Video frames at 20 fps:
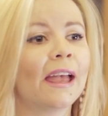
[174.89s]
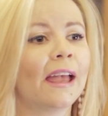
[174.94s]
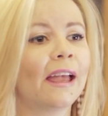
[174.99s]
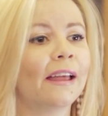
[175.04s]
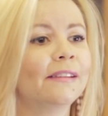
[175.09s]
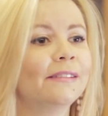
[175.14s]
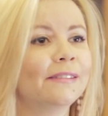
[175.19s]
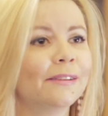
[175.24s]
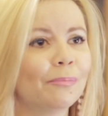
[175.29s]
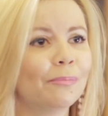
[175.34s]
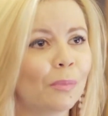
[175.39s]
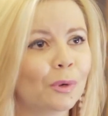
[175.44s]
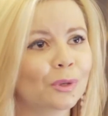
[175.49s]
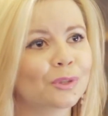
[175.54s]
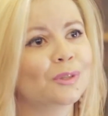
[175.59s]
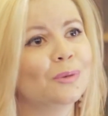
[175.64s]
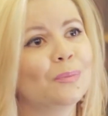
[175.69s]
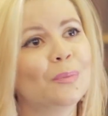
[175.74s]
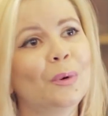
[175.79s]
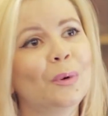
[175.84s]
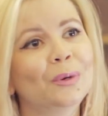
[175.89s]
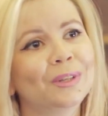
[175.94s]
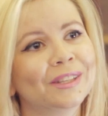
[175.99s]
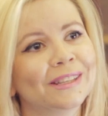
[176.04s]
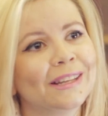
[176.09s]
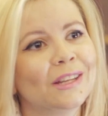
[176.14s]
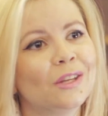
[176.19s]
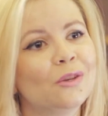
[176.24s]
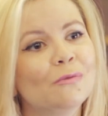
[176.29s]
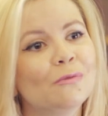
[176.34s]
And most
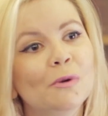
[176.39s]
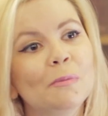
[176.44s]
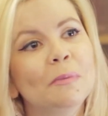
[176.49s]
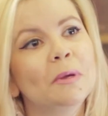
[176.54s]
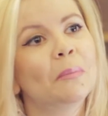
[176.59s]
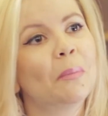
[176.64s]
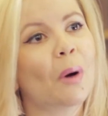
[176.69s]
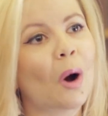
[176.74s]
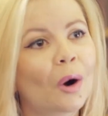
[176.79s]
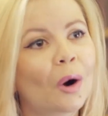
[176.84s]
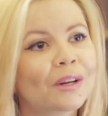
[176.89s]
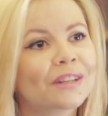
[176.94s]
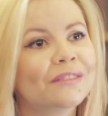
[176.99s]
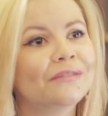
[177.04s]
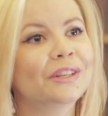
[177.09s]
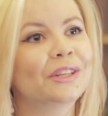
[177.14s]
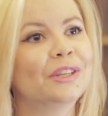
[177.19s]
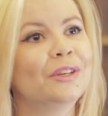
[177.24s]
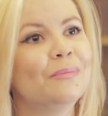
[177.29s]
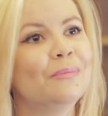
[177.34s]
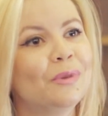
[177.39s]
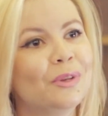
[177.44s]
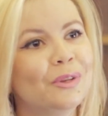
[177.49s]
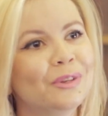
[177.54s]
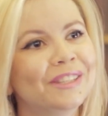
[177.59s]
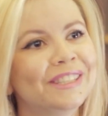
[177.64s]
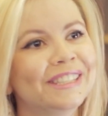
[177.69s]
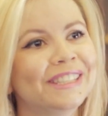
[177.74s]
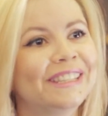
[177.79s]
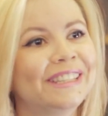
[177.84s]
importantly, you will be a part of a
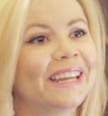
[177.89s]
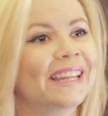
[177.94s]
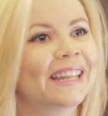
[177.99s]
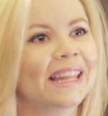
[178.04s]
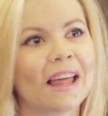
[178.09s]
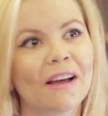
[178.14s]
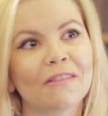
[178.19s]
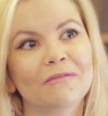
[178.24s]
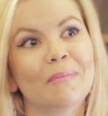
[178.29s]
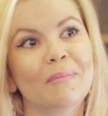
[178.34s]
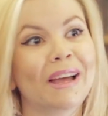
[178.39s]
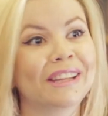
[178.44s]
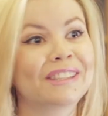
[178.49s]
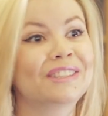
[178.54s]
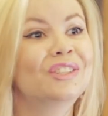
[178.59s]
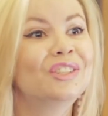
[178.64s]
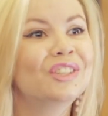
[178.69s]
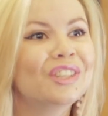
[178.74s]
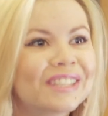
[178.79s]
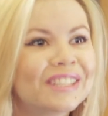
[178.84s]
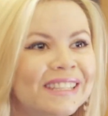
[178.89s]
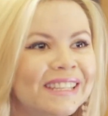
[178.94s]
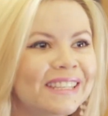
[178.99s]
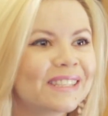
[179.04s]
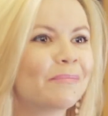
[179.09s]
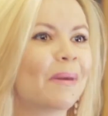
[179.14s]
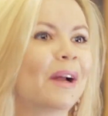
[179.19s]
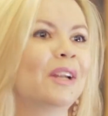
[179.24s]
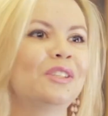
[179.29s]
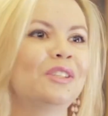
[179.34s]
community that love maths just
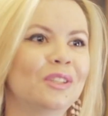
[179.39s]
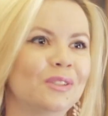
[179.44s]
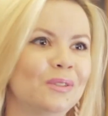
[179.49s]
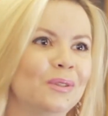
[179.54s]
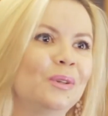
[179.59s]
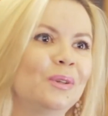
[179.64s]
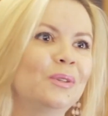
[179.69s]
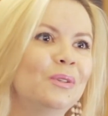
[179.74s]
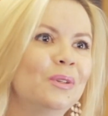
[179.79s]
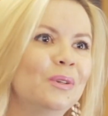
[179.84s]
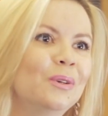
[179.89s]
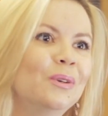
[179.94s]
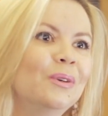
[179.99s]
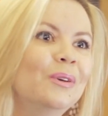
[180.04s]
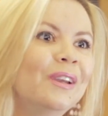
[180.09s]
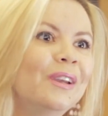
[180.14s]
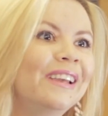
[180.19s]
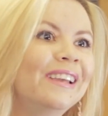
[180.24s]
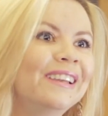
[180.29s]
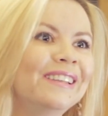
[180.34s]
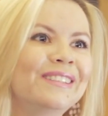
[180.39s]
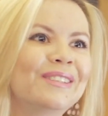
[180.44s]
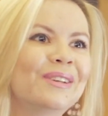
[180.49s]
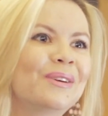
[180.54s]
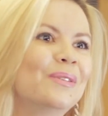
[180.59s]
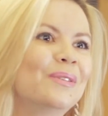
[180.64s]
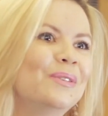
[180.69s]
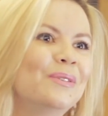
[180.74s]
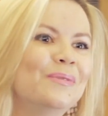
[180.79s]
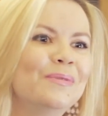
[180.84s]
as much as you do.
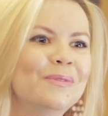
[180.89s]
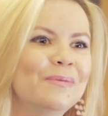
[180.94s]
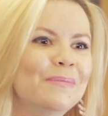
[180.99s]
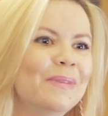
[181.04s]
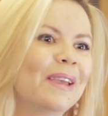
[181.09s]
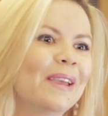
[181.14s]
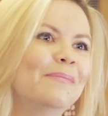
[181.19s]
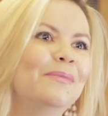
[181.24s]
So you will be